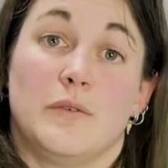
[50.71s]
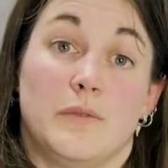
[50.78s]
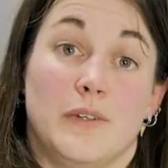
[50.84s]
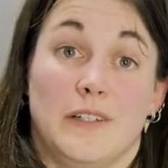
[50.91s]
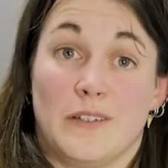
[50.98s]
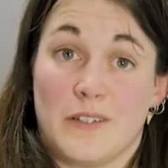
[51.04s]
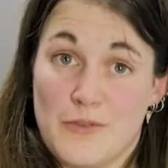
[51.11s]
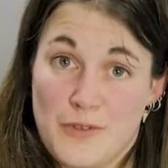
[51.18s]

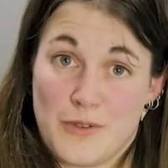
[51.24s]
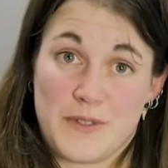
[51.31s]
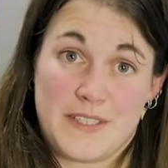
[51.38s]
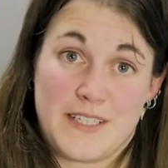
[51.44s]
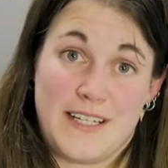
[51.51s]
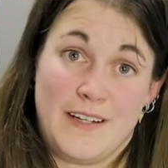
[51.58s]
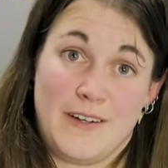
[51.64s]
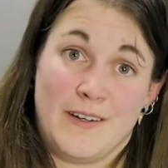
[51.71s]
We're looking forward
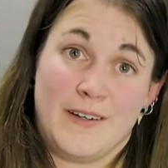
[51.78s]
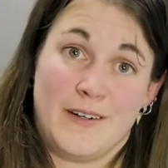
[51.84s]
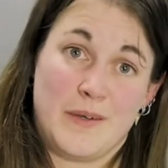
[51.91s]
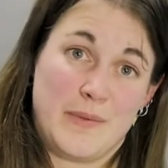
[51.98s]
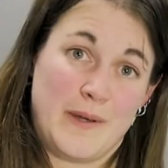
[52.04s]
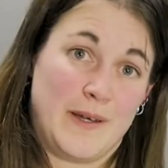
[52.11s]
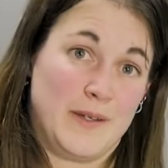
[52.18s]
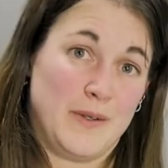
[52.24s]
to hearing
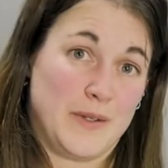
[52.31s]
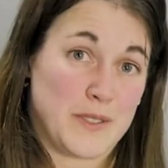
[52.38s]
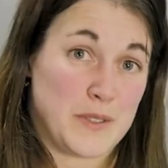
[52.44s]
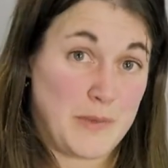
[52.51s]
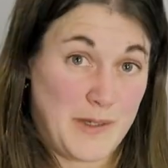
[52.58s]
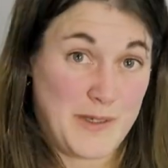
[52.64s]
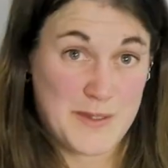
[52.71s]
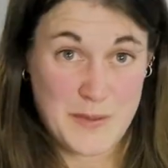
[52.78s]
about your
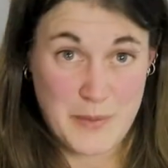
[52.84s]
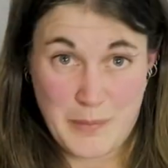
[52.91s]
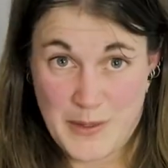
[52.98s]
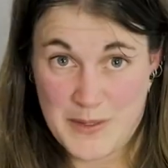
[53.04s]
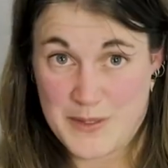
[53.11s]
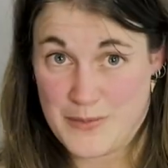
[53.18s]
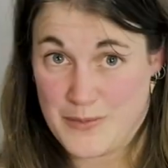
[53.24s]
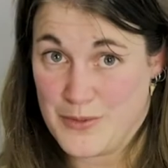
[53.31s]
experience with
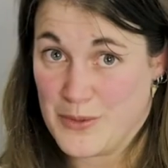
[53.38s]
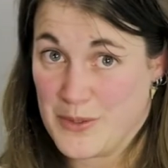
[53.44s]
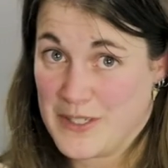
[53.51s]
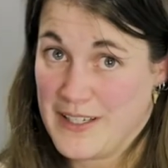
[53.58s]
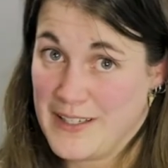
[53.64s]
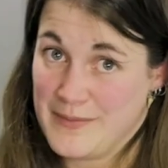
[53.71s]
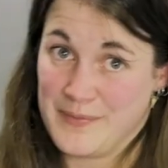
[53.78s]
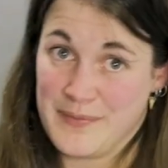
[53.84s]
BowSim
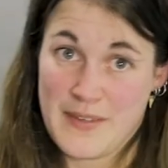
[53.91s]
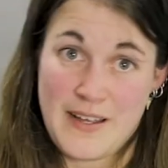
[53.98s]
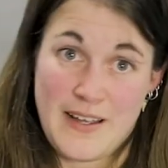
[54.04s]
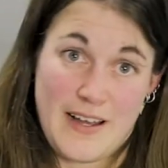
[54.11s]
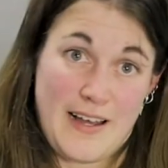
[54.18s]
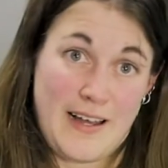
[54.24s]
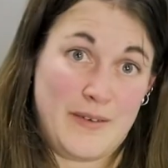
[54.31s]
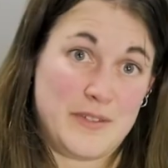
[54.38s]
4D.
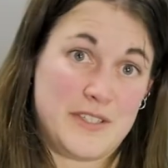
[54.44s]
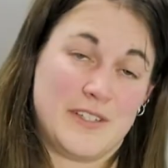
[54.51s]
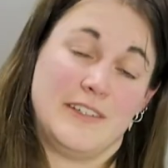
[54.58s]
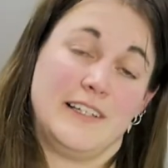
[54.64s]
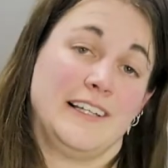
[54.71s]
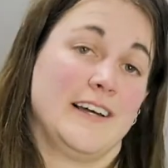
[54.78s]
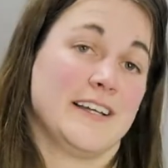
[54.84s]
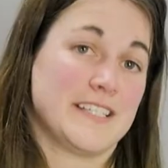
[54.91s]
Uh, we
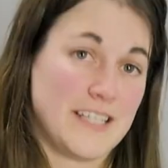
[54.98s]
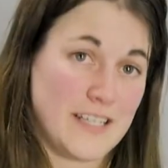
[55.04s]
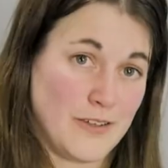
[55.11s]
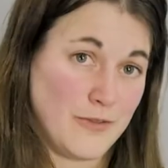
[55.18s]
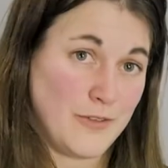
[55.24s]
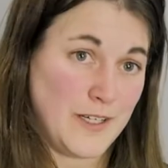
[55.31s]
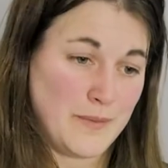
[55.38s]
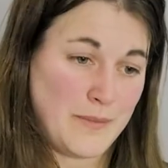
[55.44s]
certainly like to hear
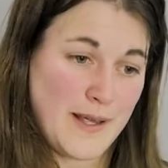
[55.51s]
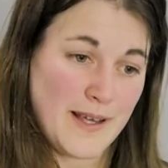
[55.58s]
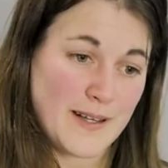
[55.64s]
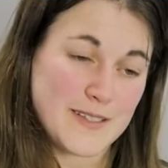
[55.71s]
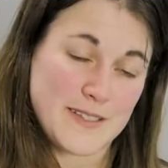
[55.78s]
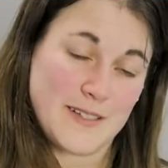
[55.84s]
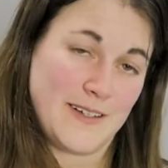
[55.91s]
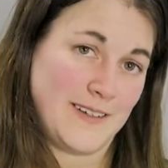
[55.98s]
feedback,
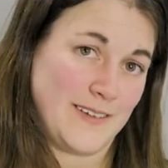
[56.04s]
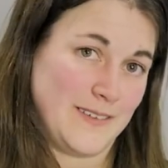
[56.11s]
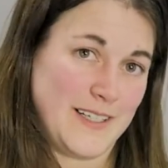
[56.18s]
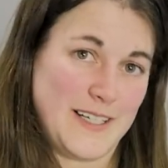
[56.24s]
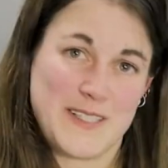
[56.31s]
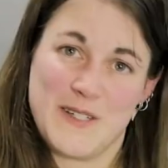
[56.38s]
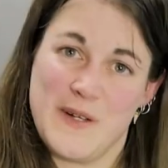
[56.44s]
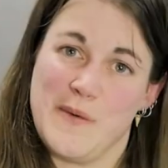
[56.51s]
so
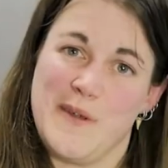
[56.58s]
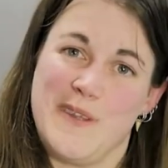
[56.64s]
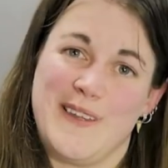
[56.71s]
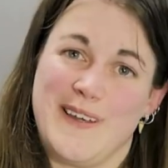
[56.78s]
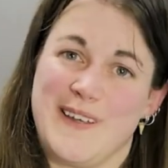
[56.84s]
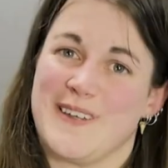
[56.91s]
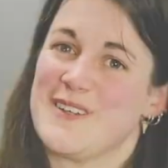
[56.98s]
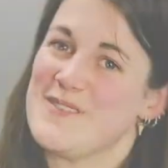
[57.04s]
let us know what you
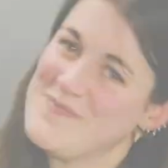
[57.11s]
think.